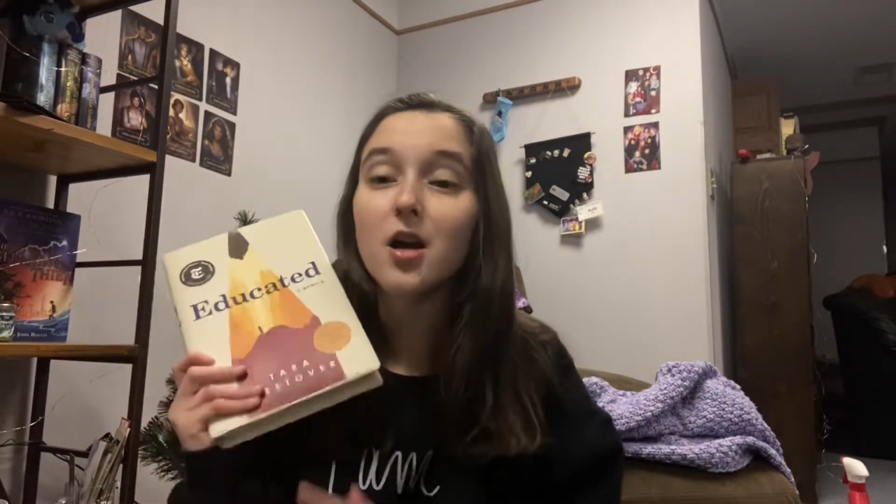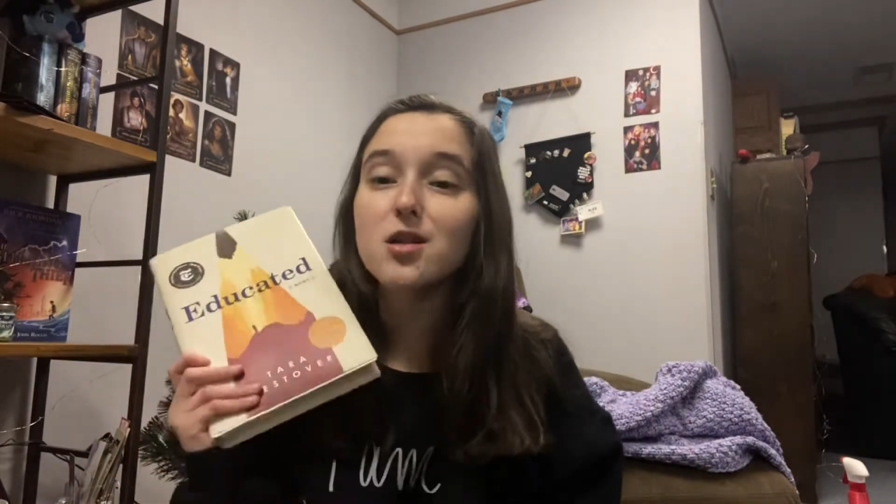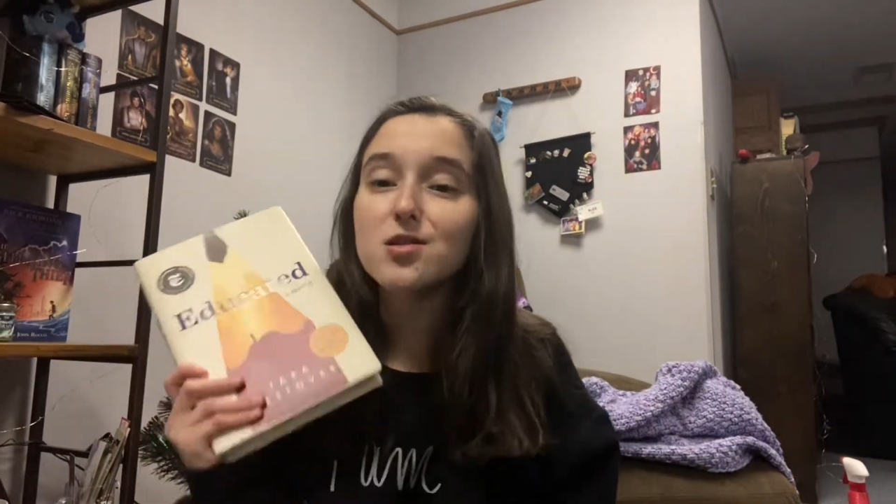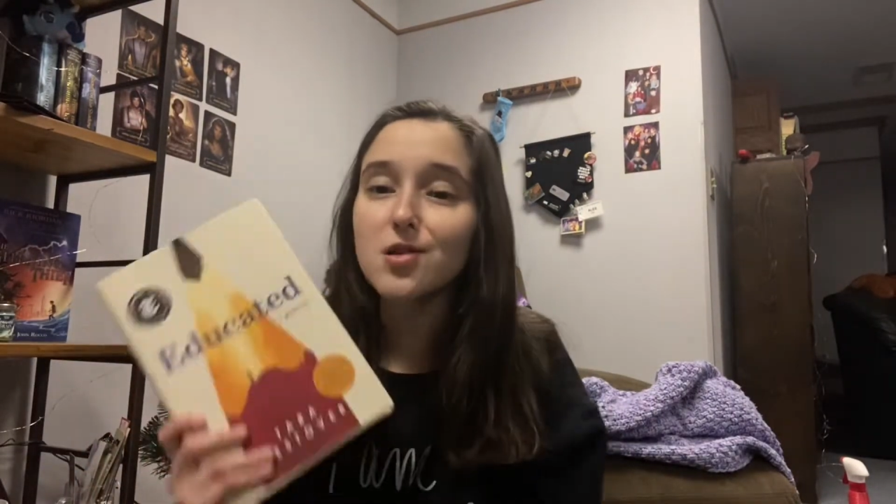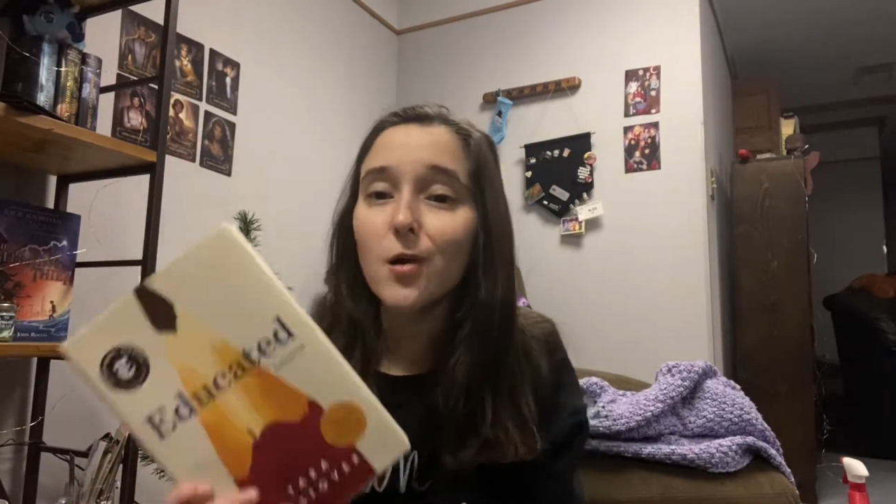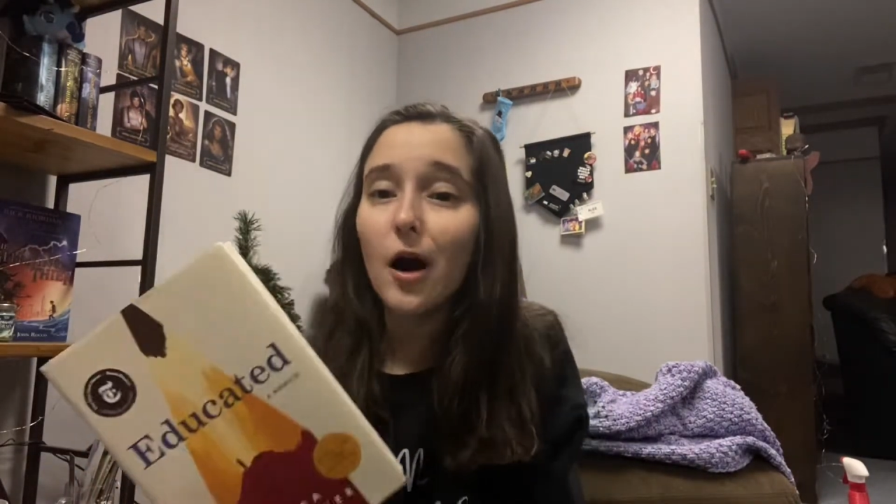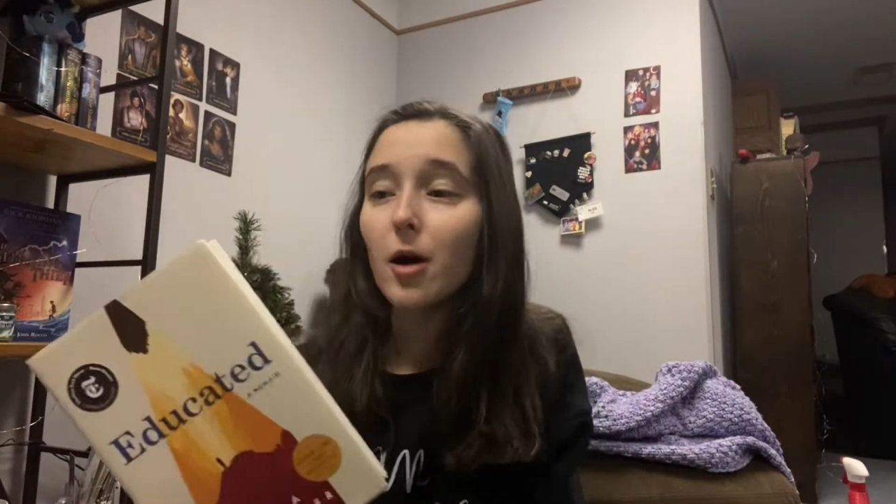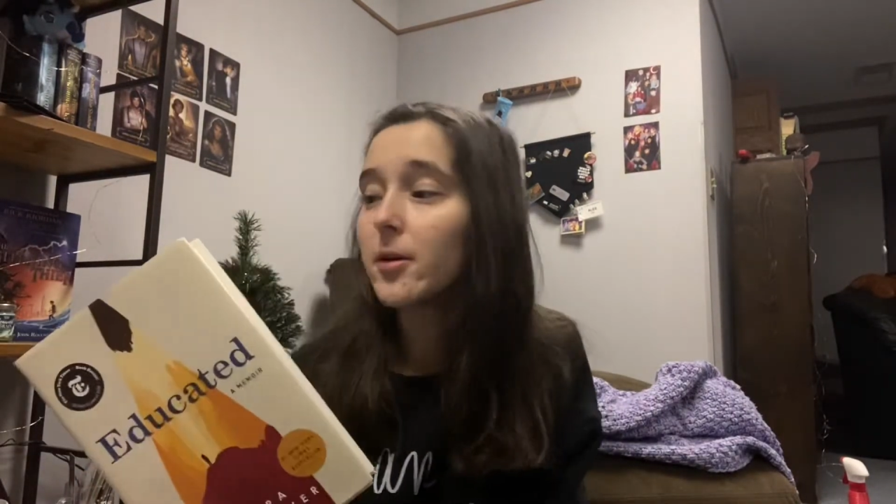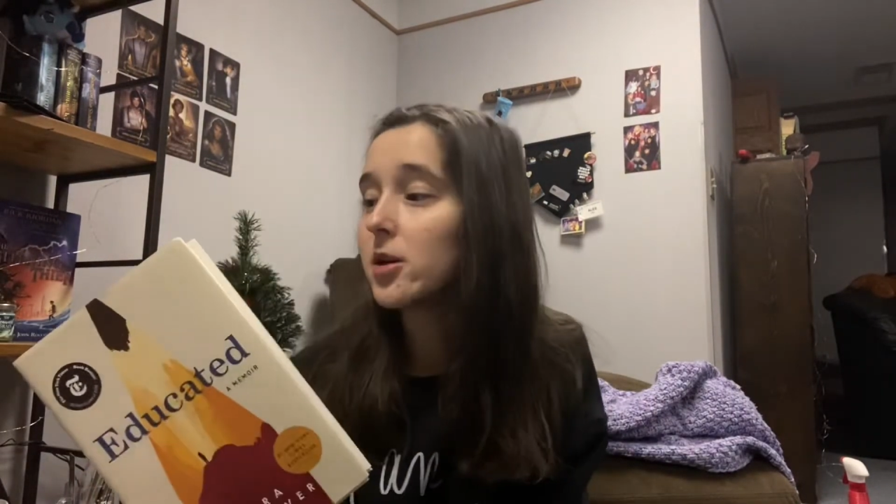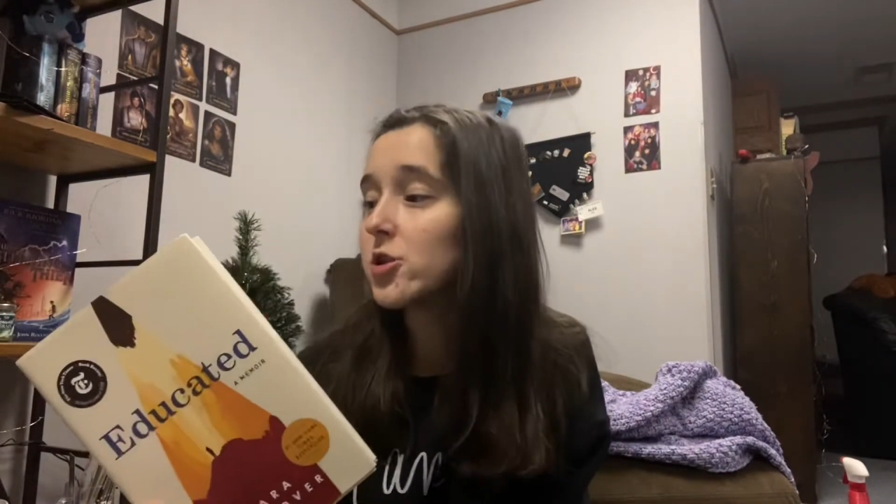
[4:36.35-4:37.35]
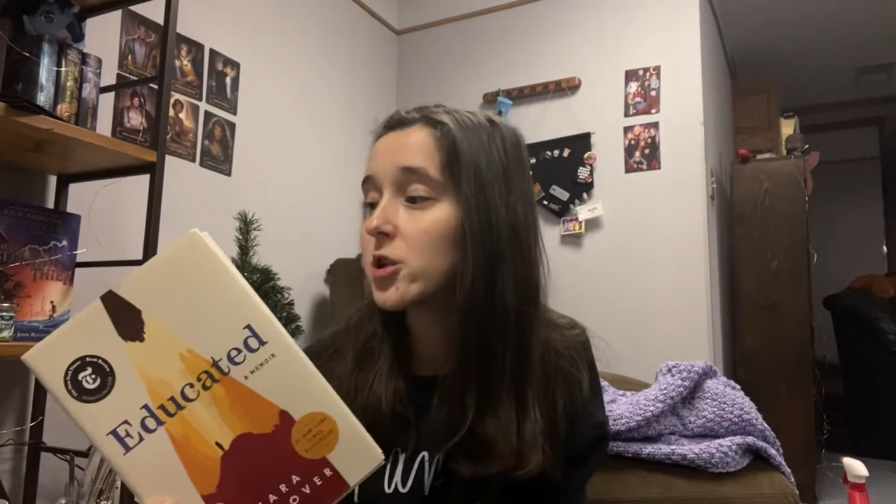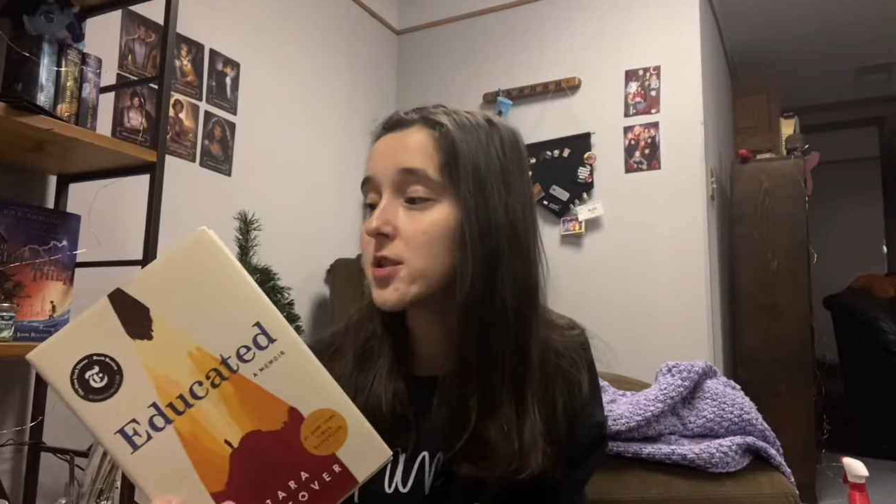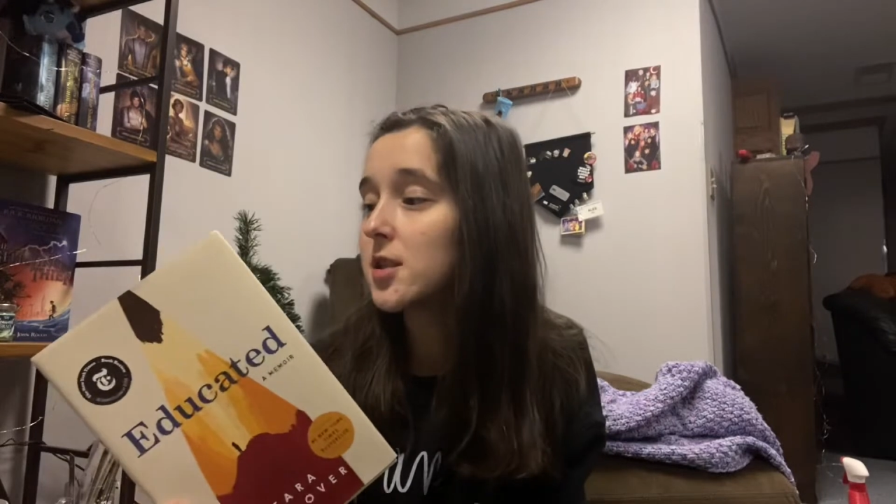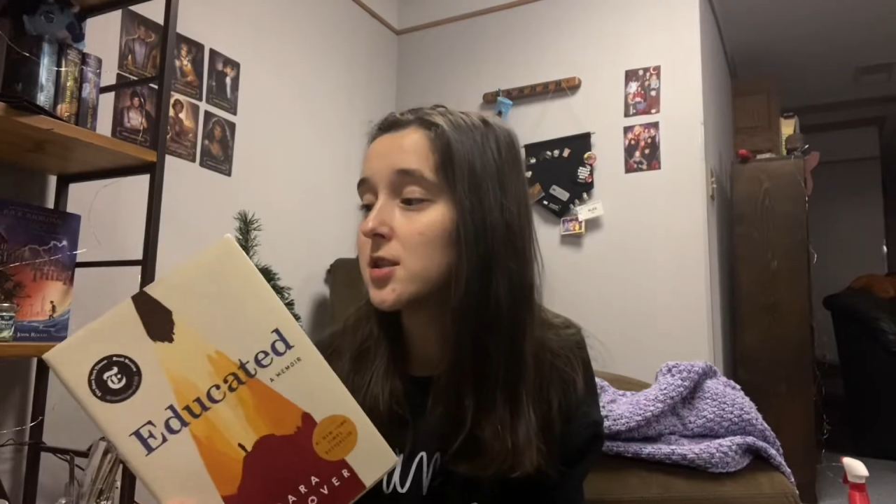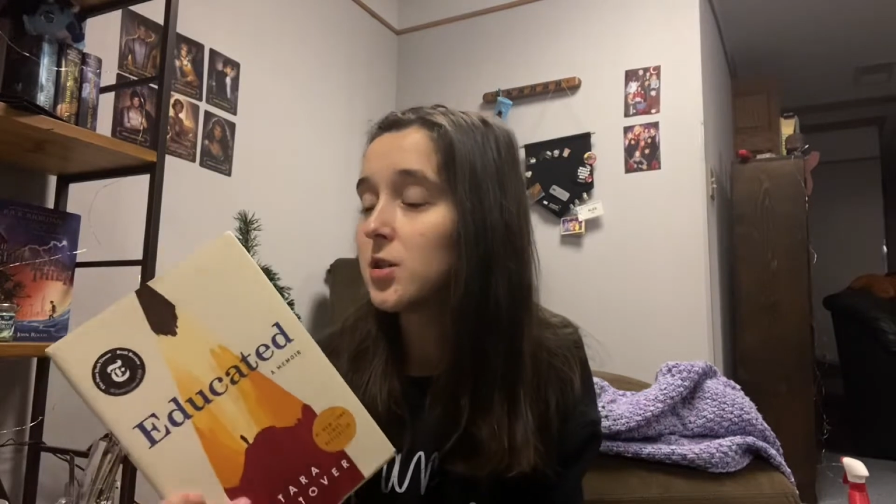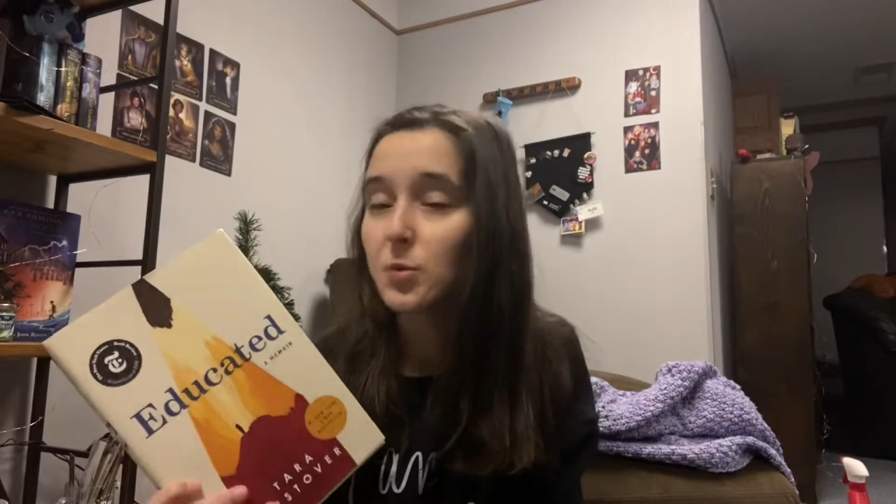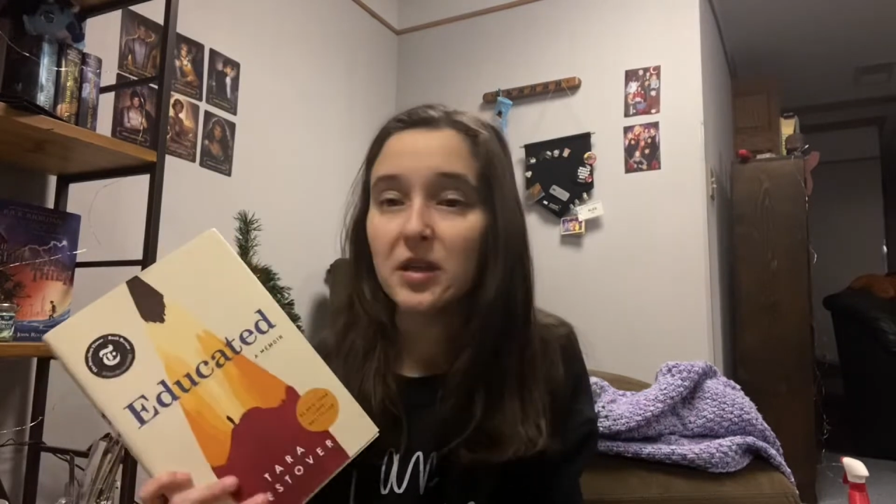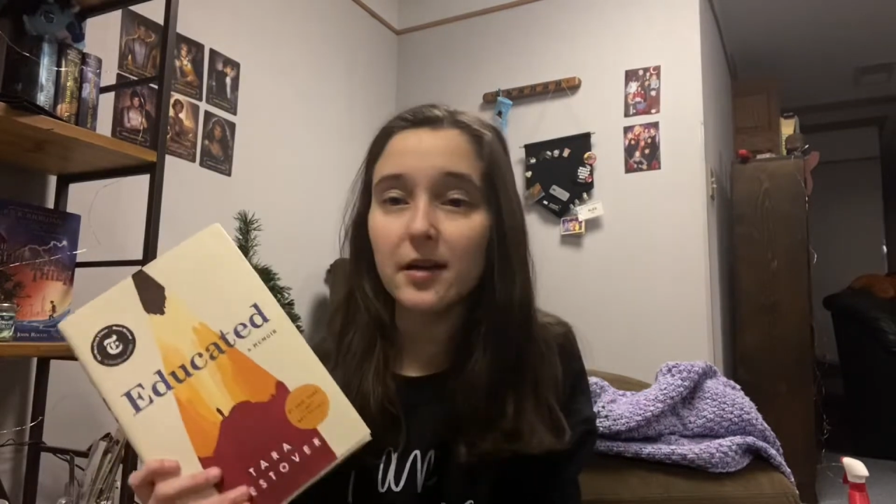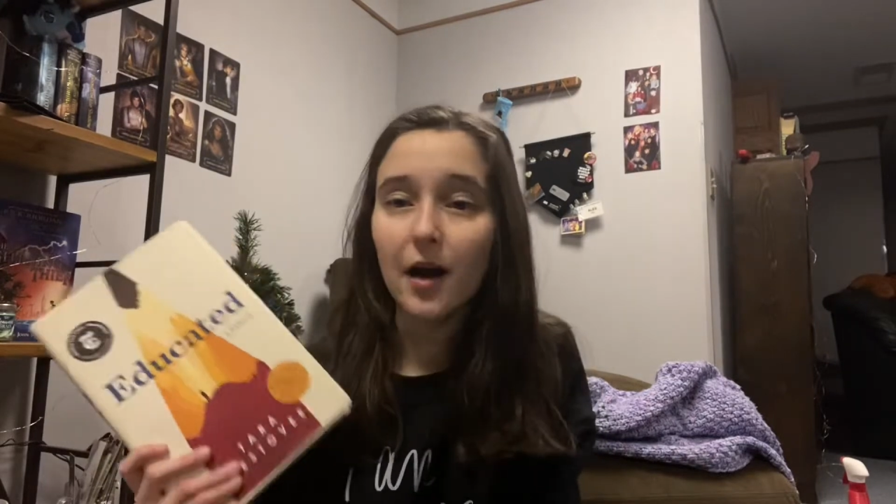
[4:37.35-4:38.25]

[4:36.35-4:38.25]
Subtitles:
So I'll be interested to read it.